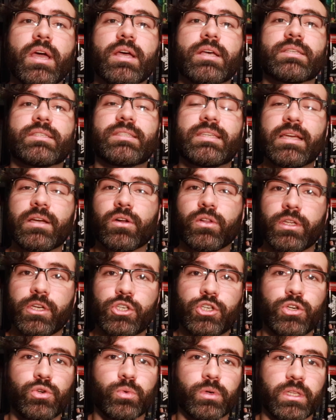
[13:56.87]
single
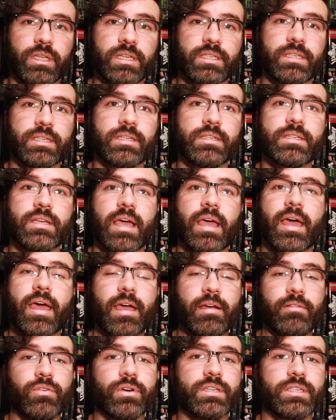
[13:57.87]
issue releases
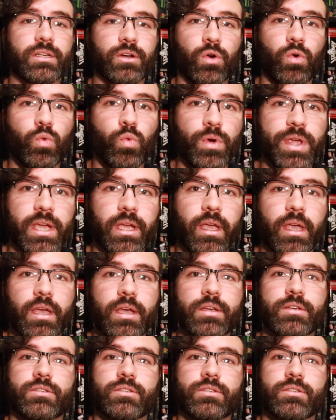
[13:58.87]
every single week.